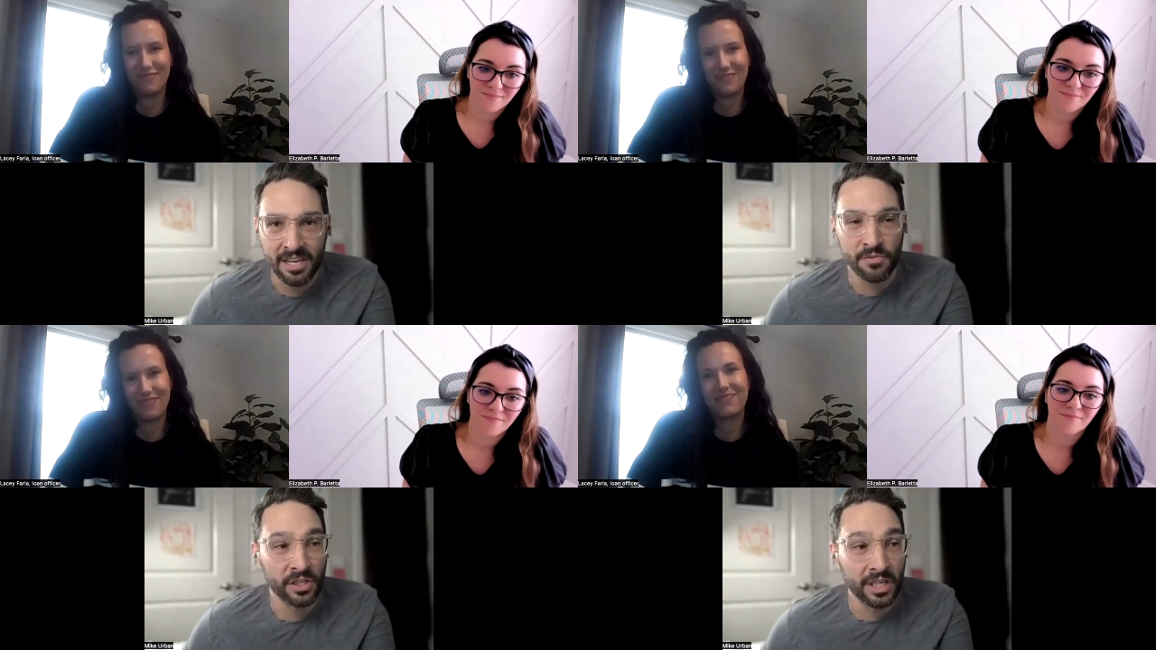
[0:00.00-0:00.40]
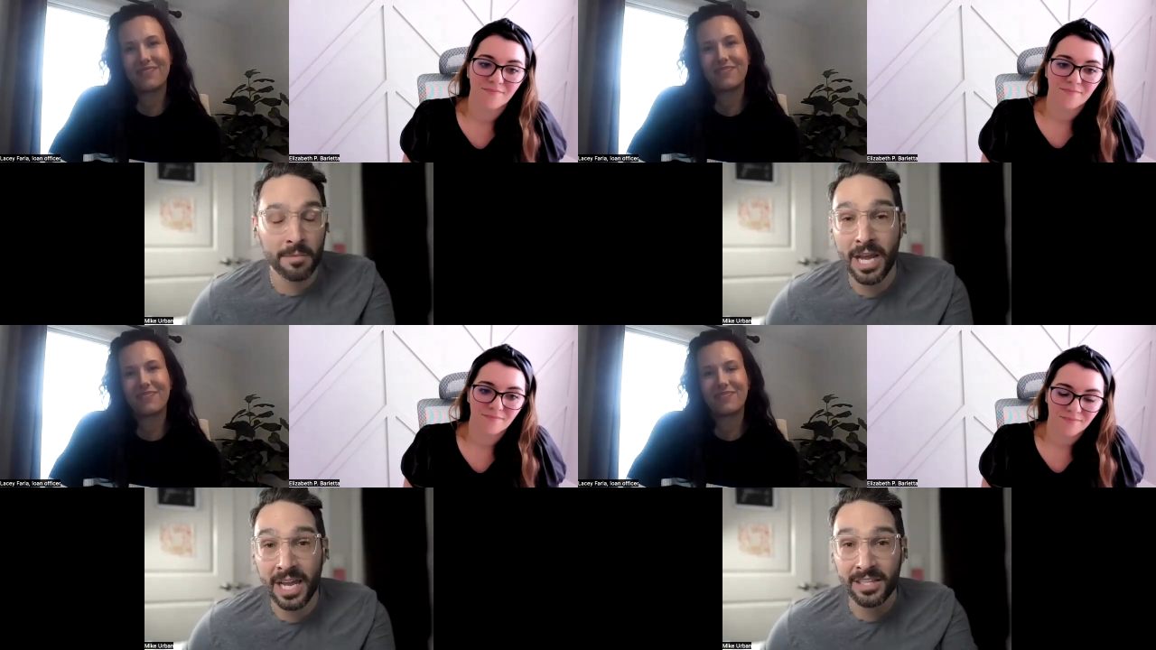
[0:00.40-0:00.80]
Speaker 1: If you're going to
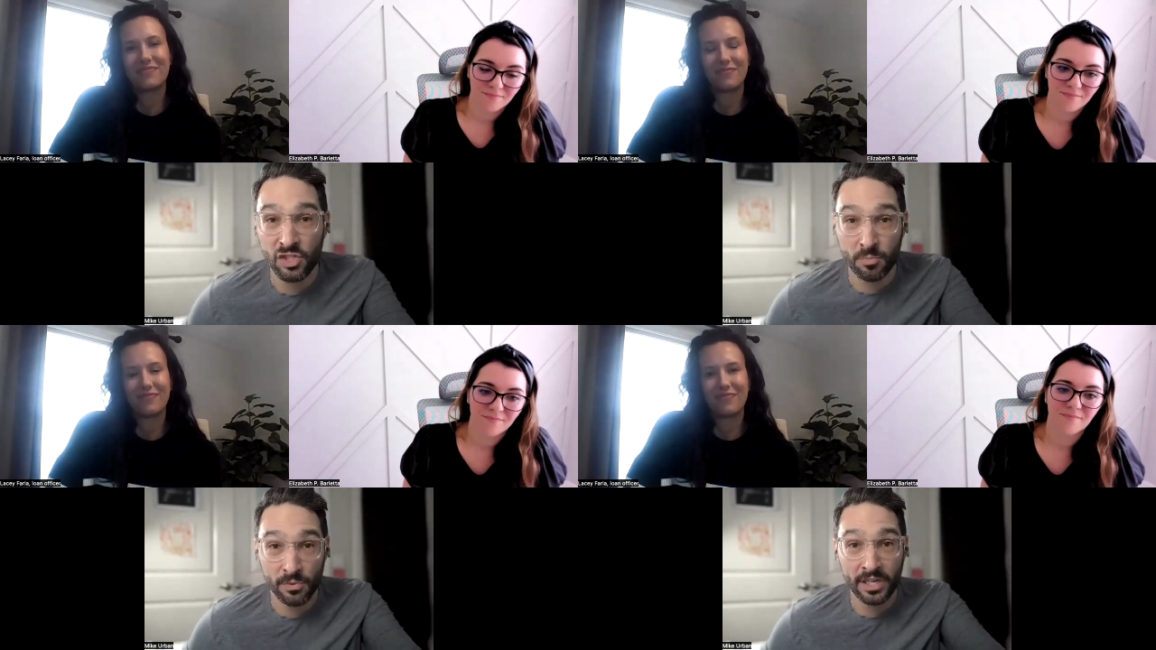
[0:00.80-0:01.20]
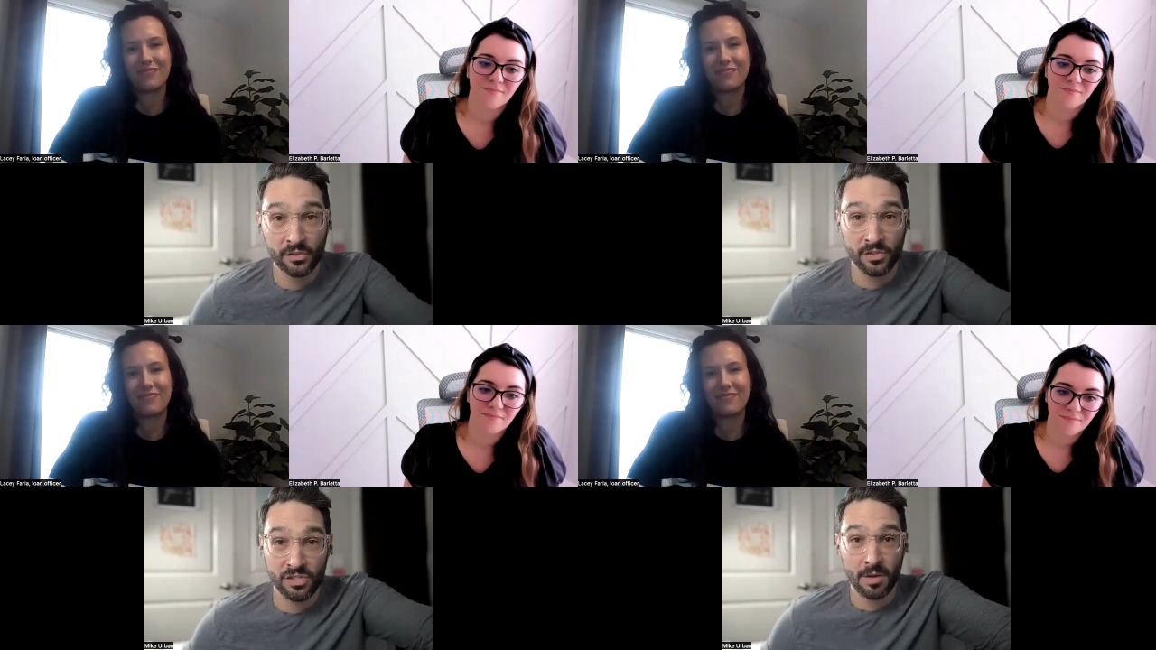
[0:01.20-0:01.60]
buy in the spring or
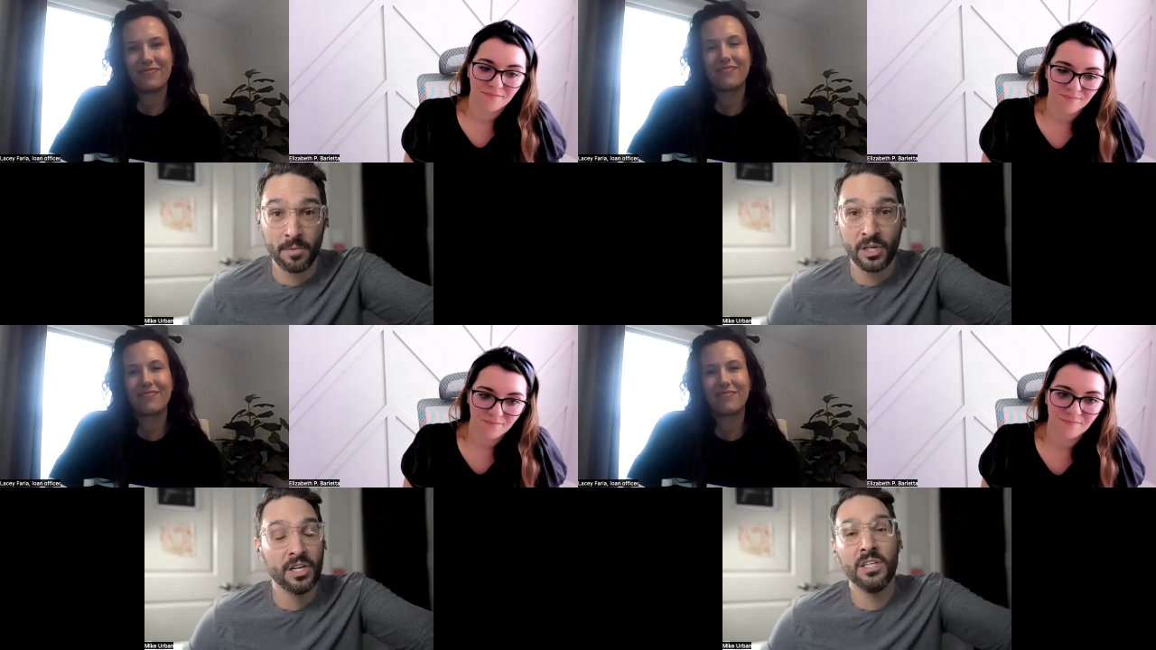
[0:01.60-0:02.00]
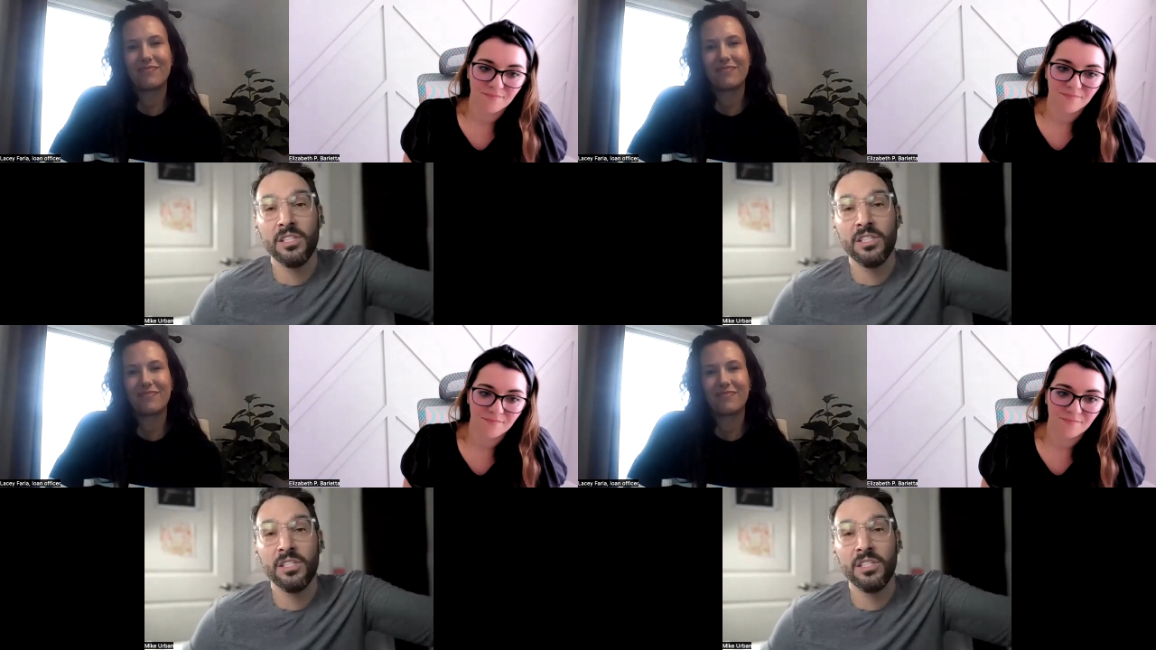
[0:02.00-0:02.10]
the summer,